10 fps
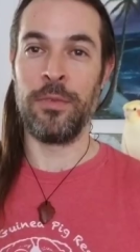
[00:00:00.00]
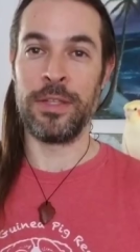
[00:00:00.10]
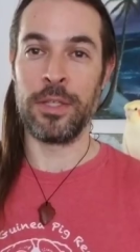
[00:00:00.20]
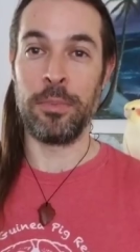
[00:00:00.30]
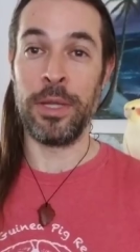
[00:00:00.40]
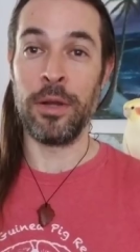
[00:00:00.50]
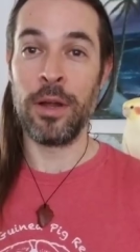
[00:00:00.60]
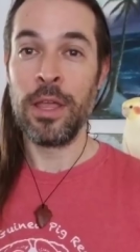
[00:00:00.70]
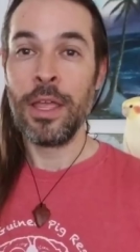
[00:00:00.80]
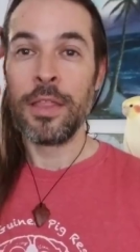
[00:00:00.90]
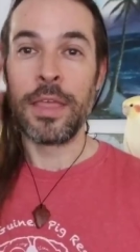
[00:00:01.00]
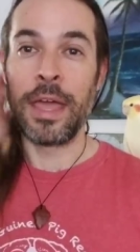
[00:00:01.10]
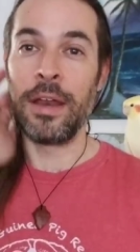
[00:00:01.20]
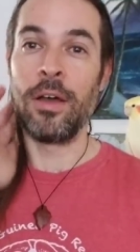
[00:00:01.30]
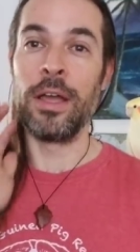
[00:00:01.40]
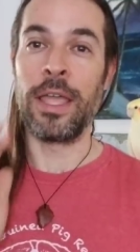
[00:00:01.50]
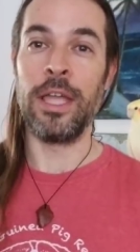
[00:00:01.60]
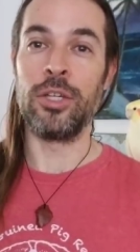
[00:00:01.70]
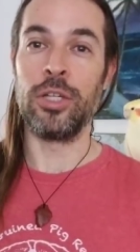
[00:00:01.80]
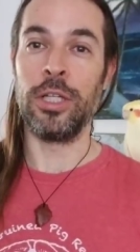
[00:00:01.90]
vets up here that
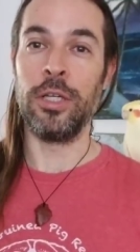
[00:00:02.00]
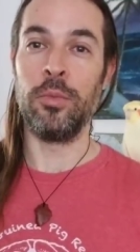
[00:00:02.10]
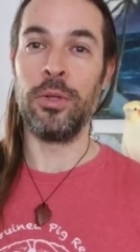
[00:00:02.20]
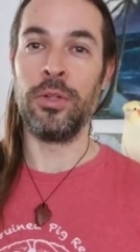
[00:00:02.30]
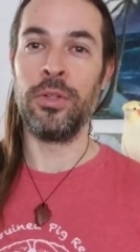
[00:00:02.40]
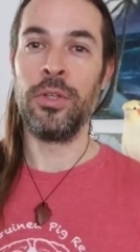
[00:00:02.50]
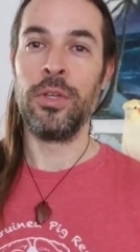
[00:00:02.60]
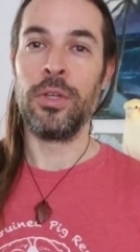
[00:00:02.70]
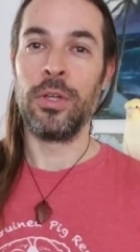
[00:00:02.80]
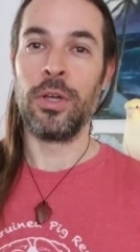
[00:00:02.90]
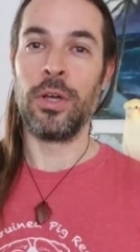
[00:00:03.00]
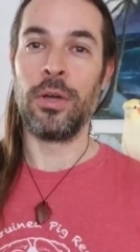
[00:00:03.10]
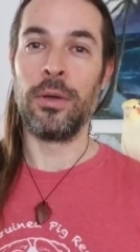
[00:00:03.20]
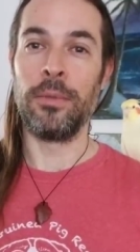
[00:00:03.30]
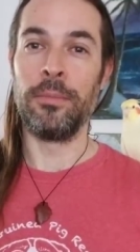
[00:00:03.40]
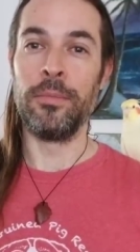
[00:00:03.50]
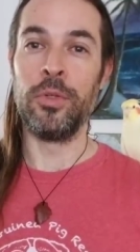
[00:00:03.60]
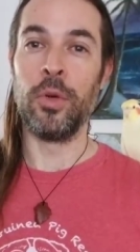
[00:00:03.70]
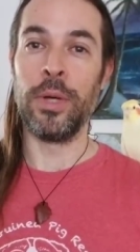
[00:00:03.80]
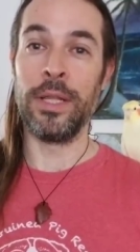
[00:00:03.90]
occasionally will um,
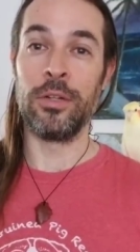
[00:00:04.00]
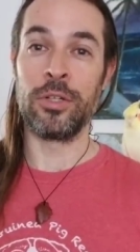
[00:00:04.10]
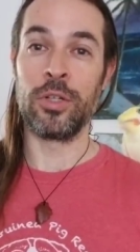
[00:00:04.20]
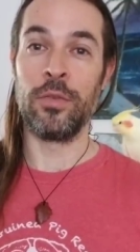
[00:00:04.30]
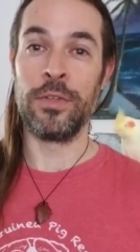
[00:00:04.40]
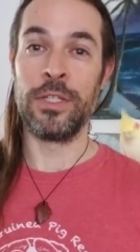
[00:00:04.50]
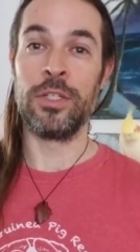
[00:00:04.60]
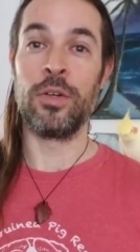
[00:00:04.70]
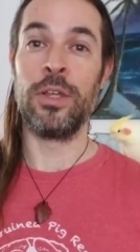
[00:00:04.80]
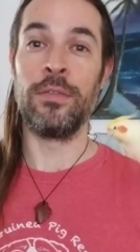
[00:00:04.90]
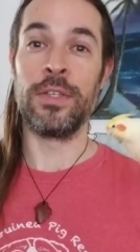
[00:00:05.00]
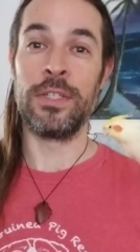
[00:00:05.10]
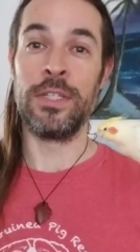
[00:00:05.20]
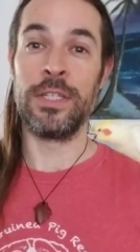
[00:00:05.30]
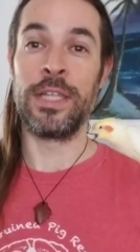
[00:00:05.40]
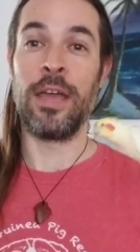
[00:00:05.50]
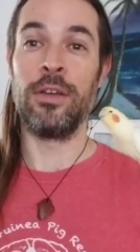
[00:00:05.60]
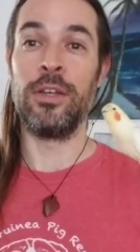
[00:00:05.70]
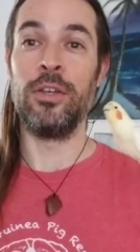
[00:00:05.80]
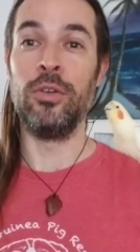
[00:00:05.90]
donate their services or give us
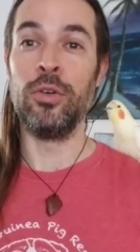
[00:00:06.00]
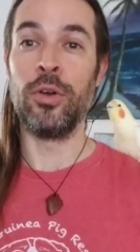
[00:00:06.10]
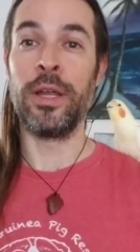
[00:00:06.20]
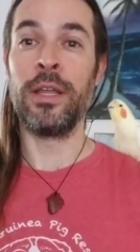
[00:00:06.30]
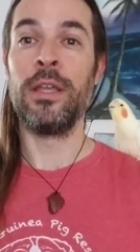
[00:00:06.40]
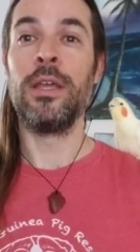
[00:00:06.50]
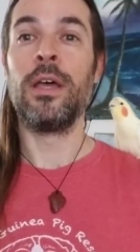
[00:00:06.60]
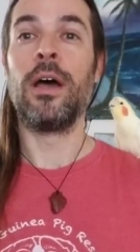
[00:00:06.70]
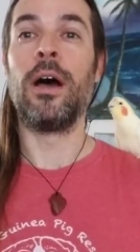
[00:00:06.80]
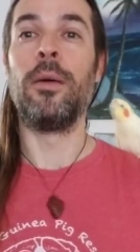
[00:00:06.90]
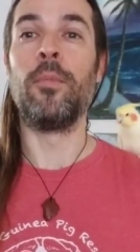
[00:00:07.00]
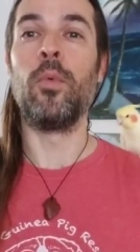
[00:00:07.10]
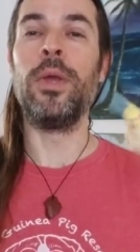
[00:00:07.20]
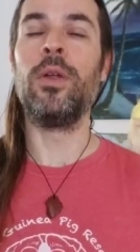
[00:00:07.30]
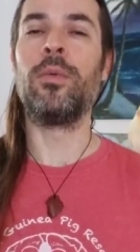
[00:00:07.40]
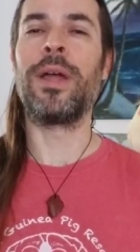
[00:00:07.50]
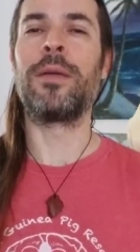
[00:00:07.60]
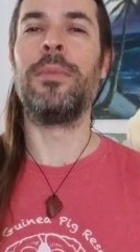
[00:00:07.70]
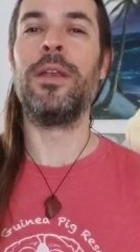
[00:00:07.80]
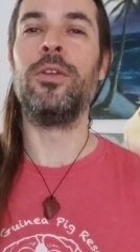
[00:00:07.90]
discounted neutering um, we don't
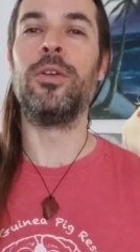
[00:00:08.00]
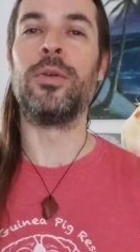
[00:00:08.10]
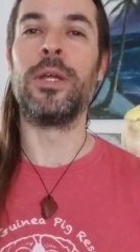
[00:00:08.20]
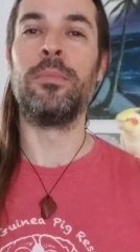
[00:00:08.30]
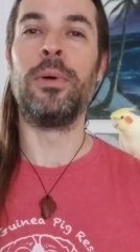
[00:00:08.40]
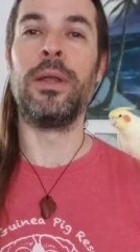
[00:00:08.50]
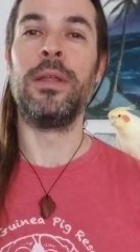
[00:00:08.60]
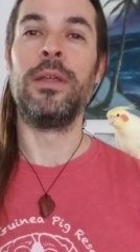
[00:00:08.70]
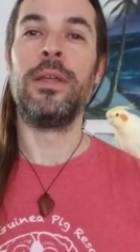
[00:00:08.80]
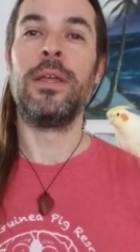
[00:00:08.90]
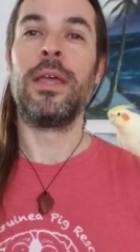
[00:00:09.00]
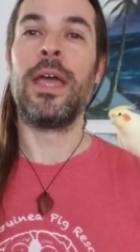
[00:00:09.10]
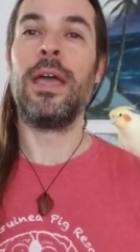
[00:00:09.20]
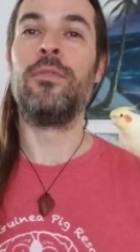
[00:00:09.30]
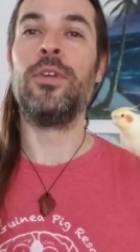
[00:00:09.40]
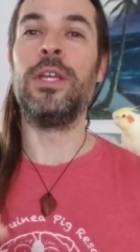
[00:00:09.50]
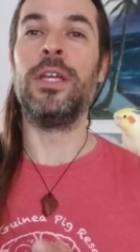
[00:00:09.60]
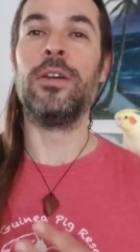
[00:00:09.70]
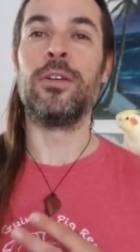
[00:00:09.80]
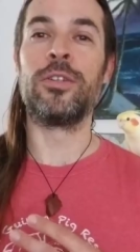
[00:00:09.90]
recommend neutering, but every
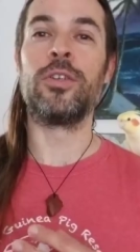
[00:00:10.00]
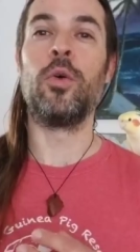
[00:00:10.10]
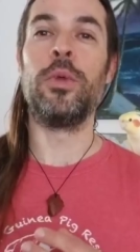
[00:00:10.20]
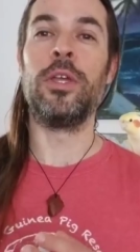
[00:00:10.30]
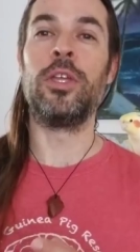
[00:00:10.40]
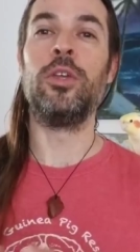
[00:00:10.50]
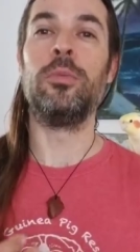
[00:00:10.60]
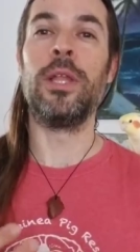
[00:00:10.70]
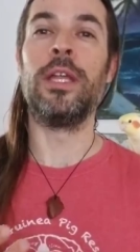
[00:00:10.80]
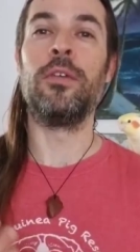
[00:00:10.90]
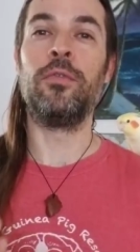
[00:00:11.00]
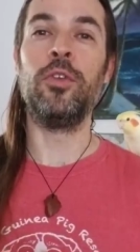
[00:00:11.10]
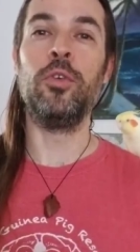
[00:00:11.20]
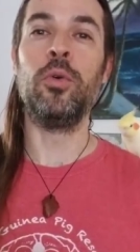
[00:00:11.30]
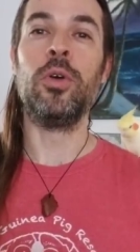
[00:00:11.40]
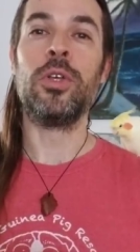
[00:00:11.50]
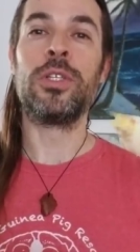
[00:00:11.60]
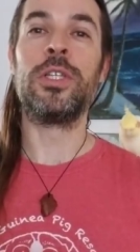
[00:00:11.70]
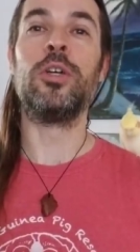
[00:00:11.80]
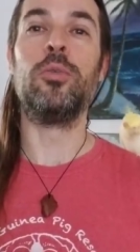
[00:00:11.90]
year or so we accumulate a few
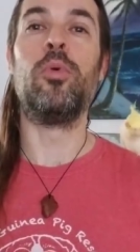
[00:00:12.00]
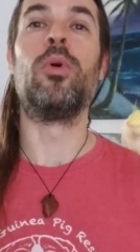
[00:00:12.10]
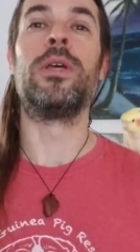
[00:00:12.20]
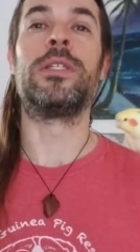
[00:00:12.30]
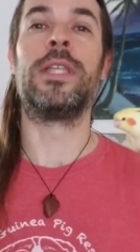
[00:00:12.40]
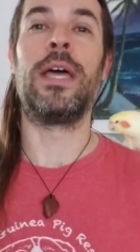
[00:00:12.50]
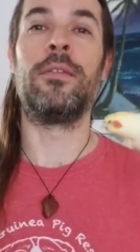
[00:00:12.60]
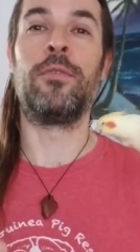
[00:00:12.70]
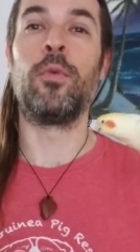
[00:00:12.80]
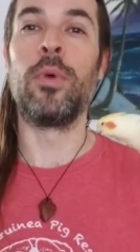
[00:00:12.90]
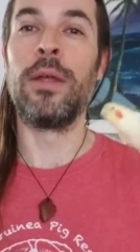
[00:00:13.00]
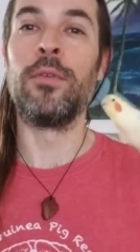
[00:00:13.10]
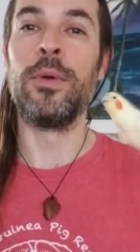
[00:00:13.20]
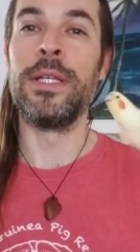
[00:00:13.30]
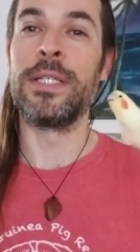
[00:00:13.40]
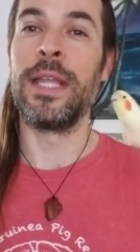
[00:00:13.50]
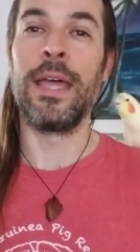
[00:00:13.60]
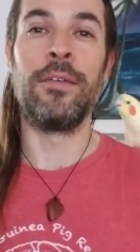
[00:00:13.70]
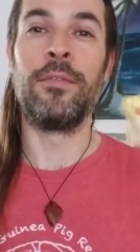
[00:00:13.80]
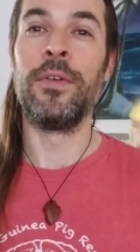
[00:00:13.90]
single boys that, for whatever reason,
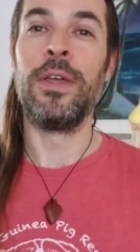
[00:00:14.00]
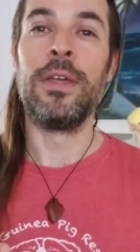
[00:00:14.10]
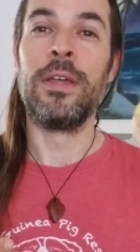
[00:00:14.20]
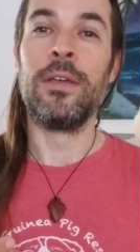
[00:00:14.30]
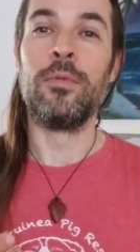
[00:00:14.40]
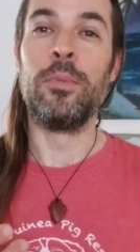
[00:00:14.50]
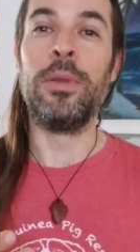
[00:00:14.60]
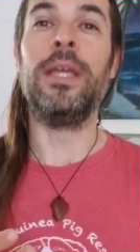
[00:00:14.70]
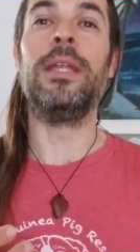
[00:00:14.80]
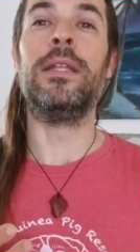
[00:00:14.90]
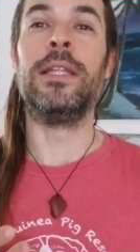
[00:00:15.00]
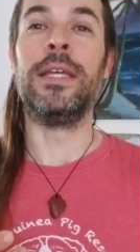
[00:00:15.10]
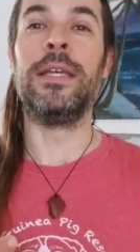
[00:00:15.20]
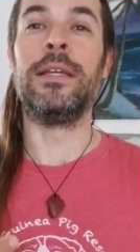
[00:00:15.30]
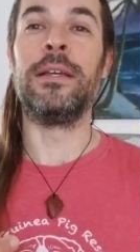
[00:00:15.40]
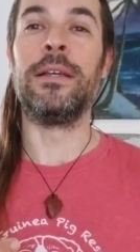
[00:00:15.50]
have repeatedly